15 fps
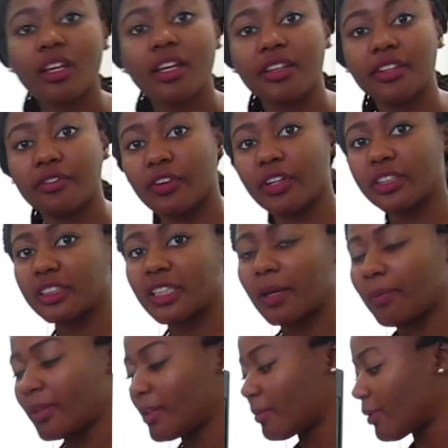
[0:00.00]
The first step
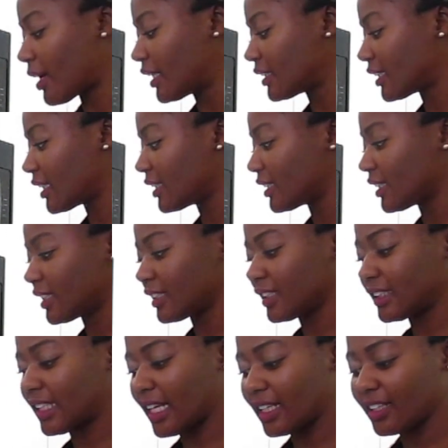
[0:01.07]
in the process is to
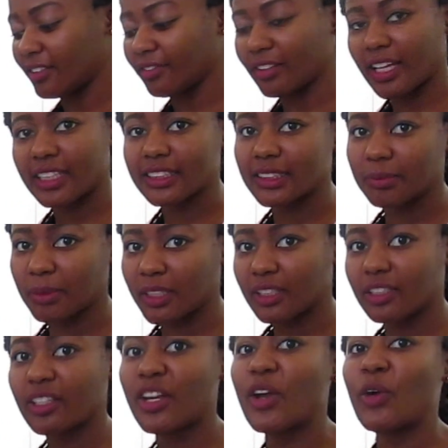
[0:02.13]
take the flax meal,
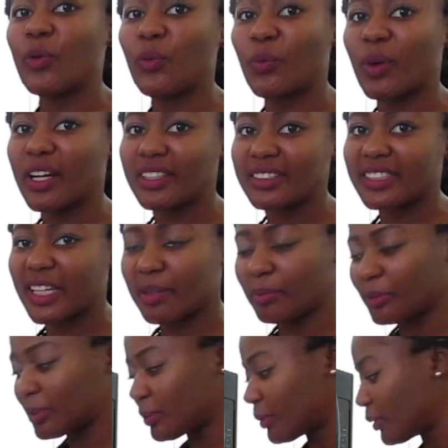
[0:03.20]
1
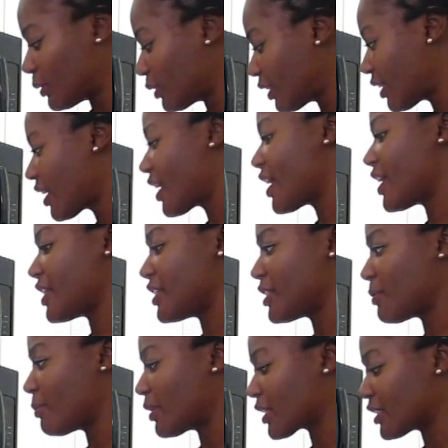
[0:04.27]
tablespoon, and to
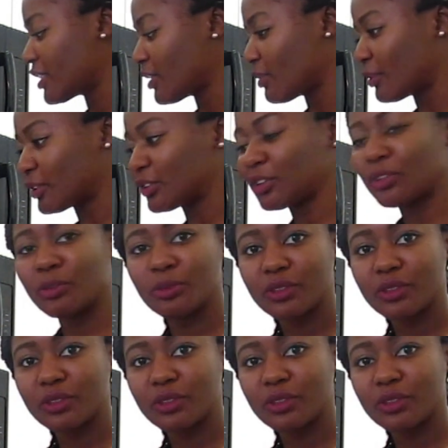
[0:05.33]
mix it with 2